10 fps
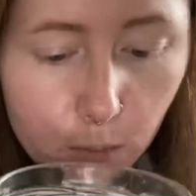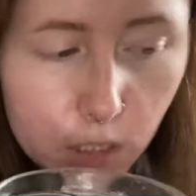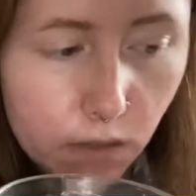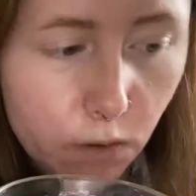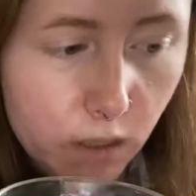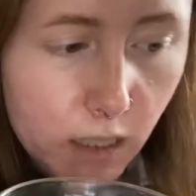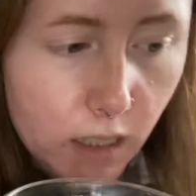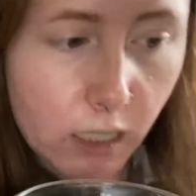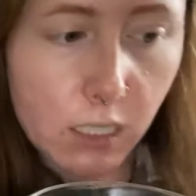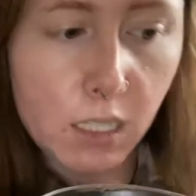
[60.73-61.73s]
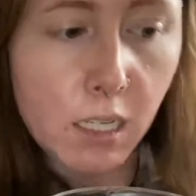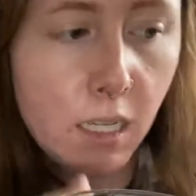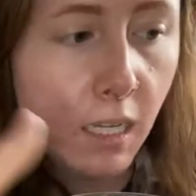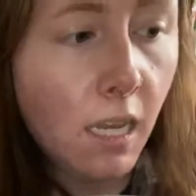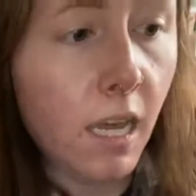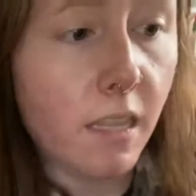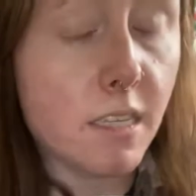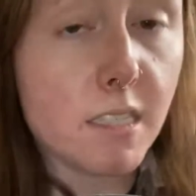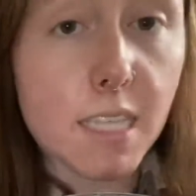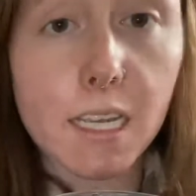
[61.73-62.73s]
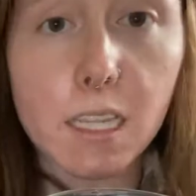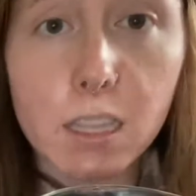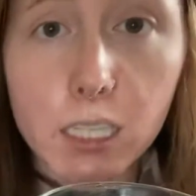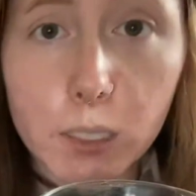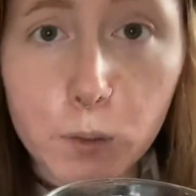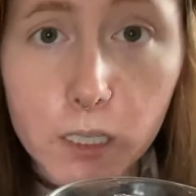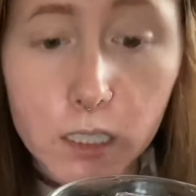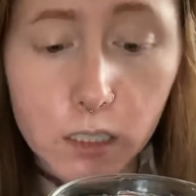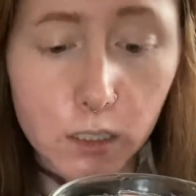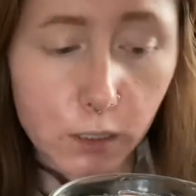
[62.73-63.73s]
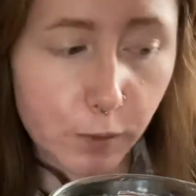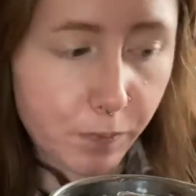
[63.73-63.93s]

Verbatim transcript: which I've already done. The second thing you need to do